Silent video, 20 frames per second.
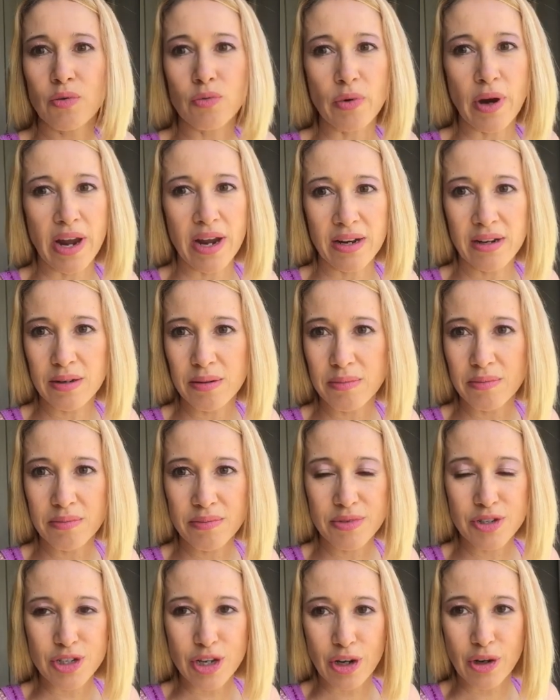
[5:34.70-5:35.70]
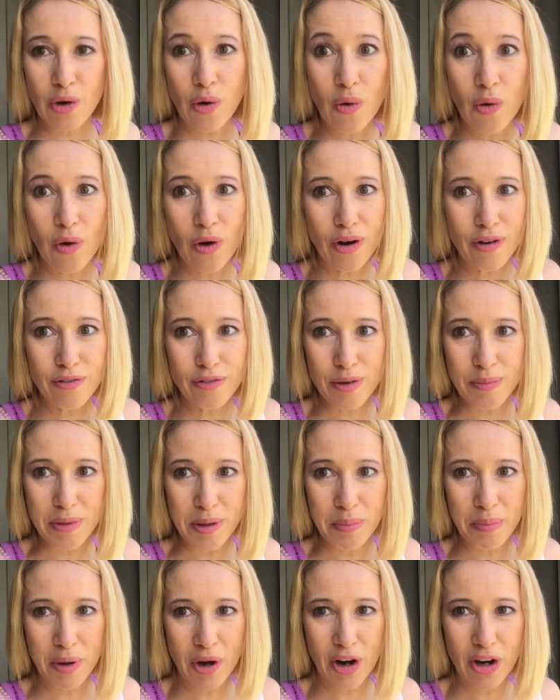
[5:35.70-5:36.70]
random decor from
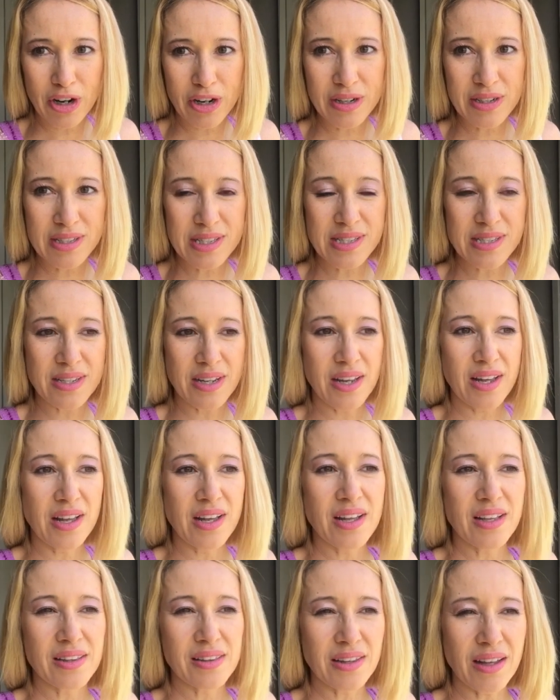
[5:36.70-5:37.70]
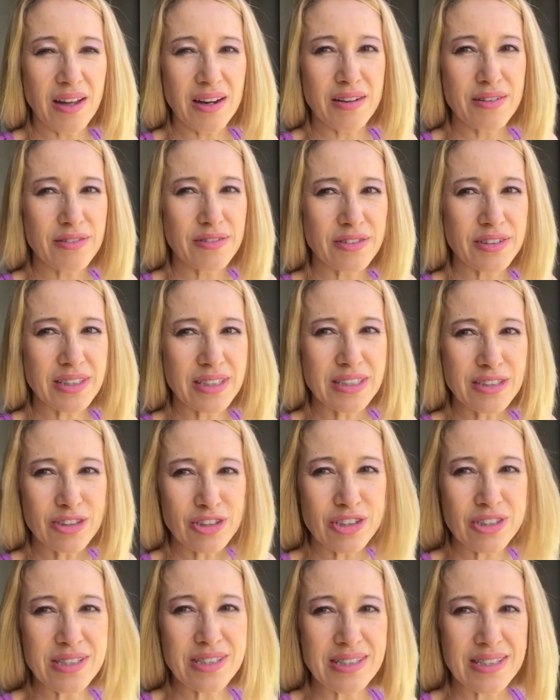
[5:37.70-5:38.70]
the parks, a lot of
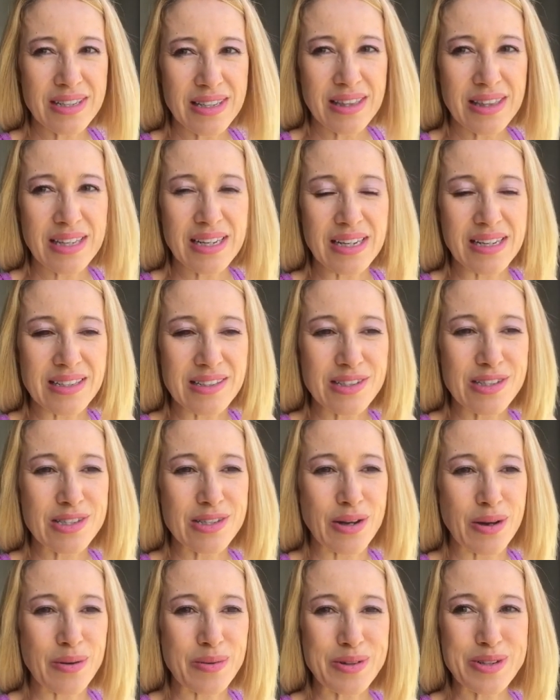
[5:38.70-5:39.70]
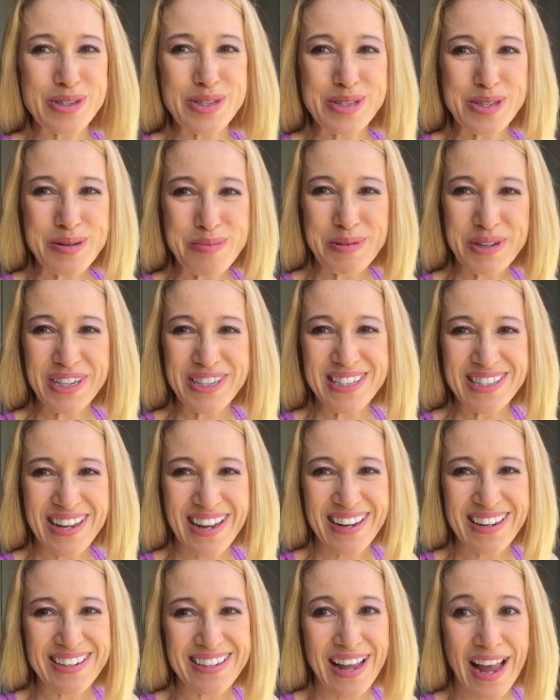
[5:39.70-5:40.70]
interesting things. So we're super
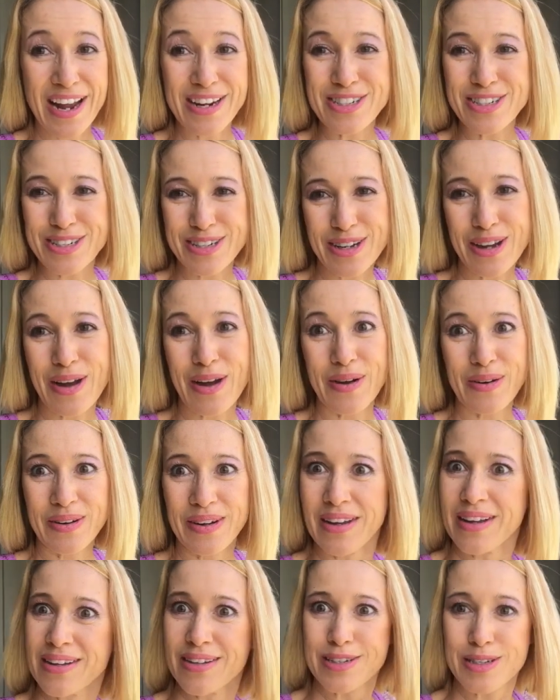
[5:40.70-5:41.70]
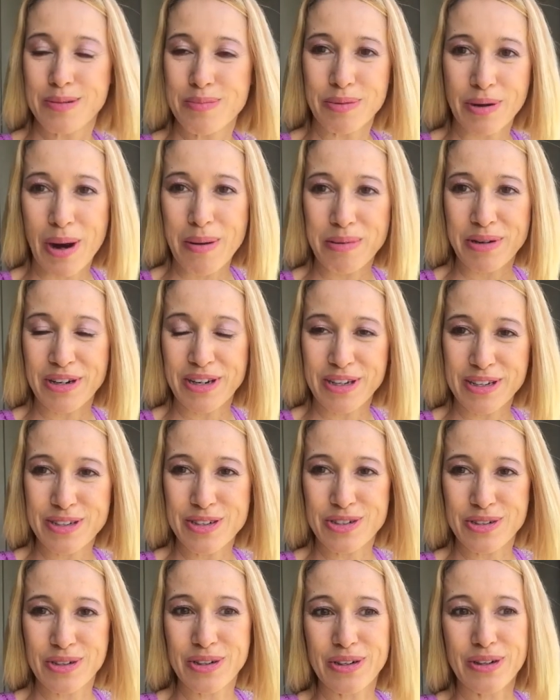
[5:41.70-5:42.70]
excited to actually go to Property
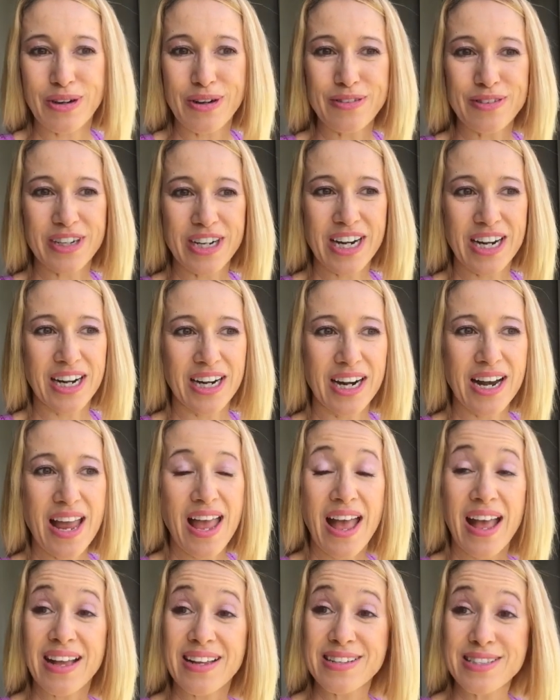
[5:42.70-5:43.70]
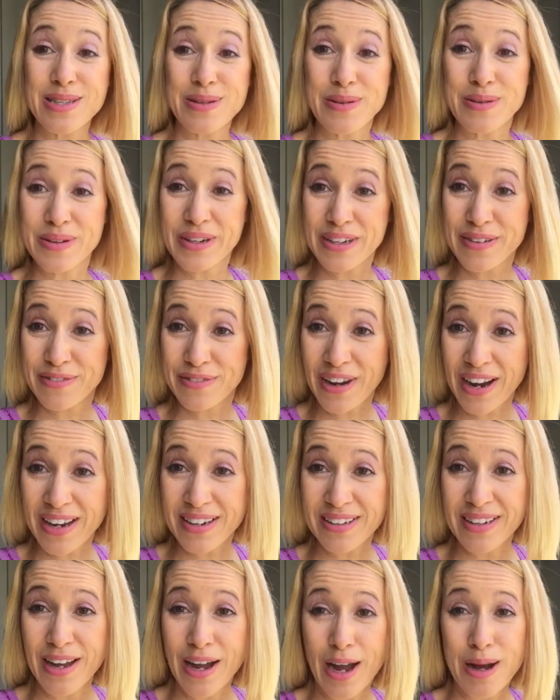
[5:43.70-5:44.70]
Control over here and see what we can
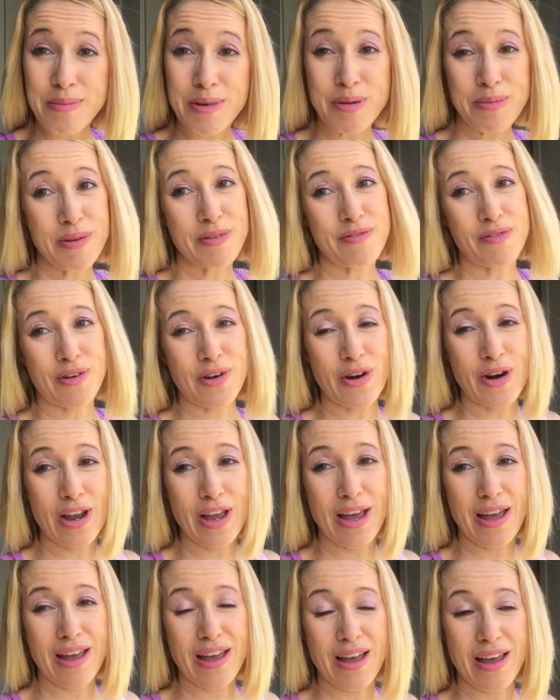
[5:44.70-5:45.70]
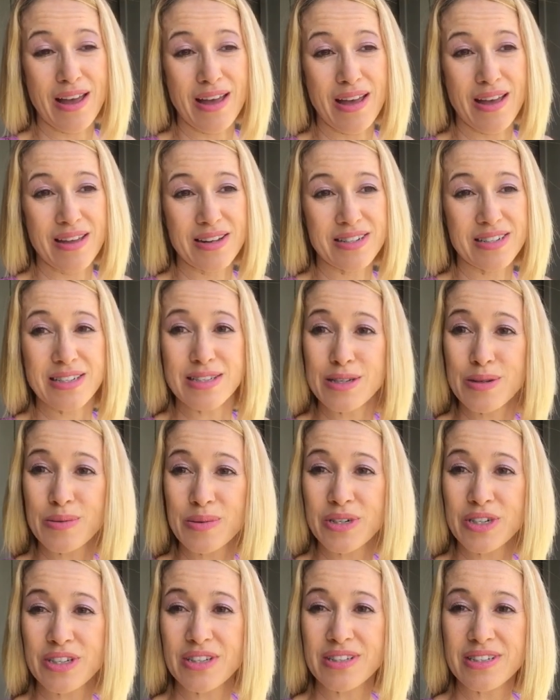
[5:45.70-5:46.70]
find. I'm hoping for a Disney
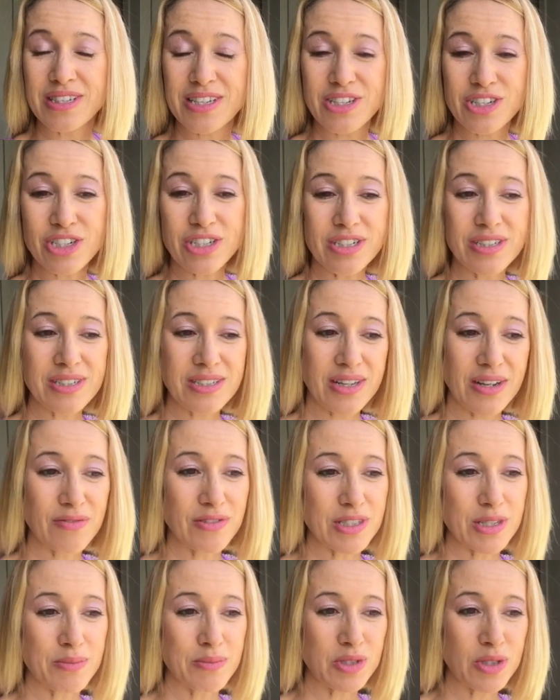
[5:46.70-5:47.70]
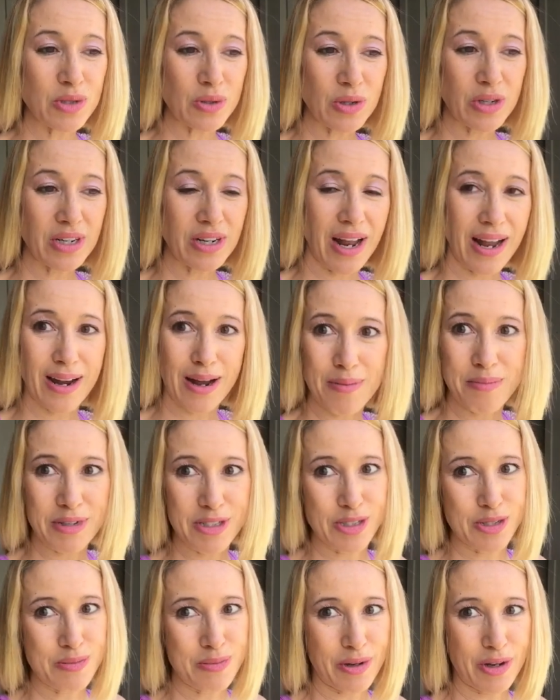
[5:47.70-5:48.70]
World t-shirt of some sort. I got
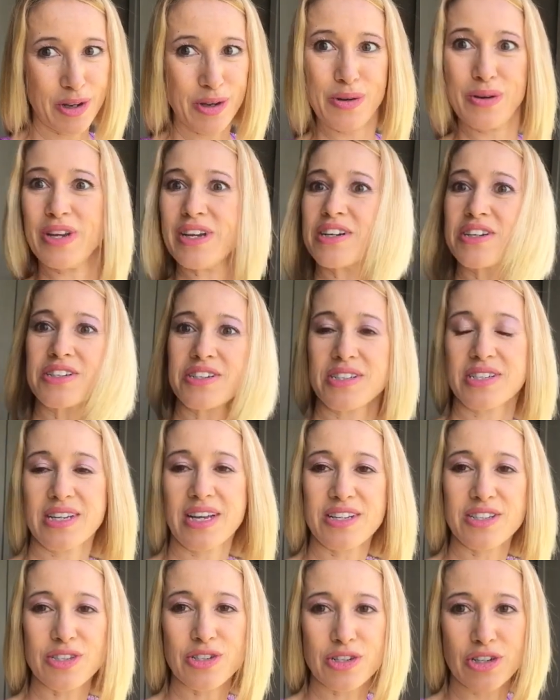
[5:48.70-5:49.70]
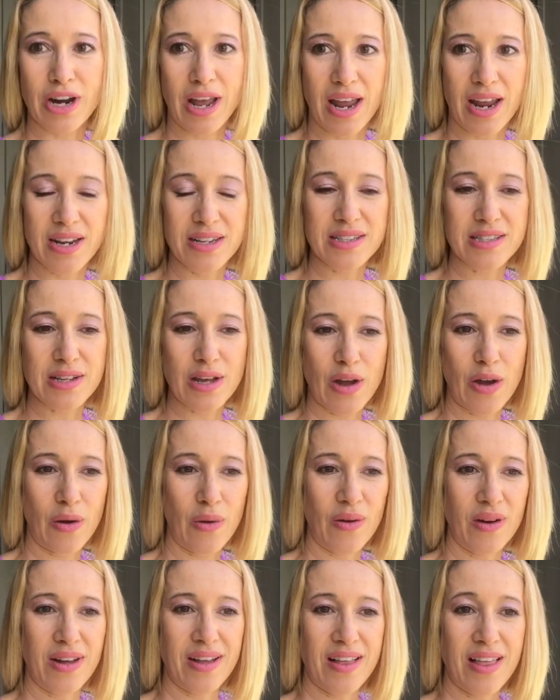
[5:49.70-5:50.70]
my super cute ears yesterday,
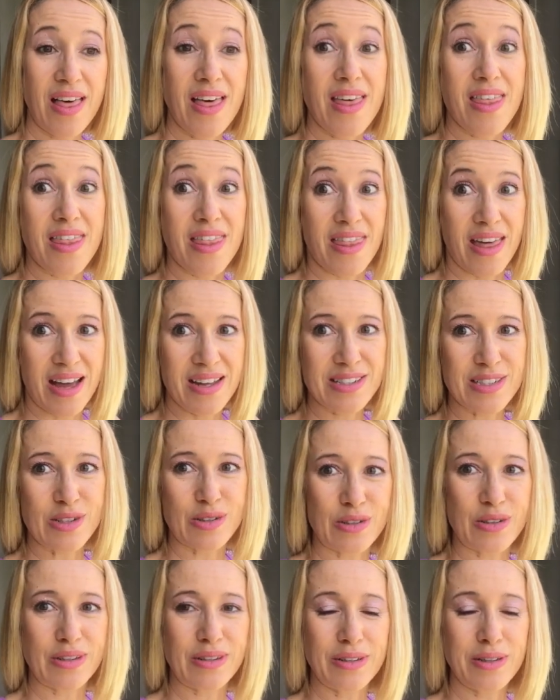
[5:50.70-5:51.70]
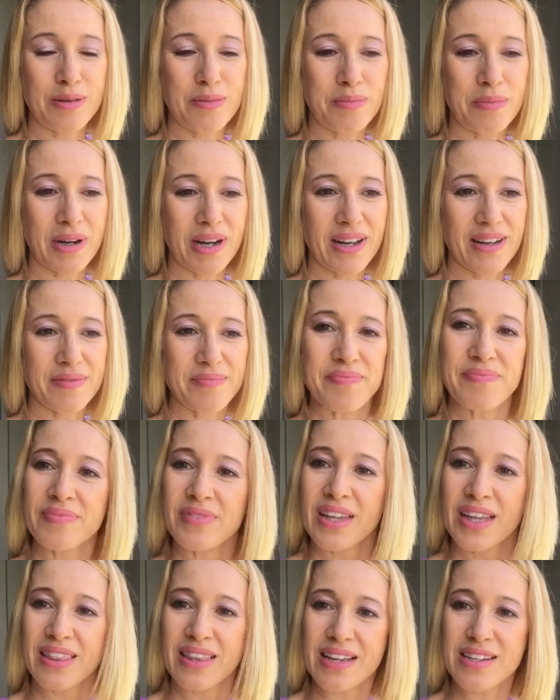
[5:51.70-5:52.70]
so that's cool, but
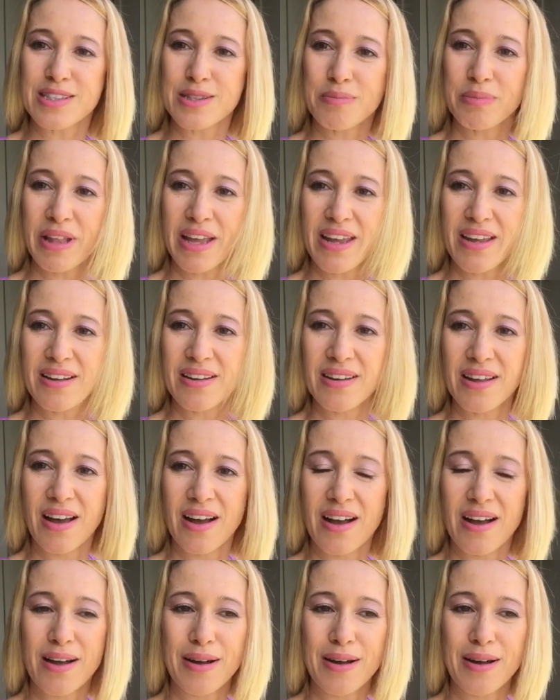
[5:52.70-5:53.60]
that's the plan.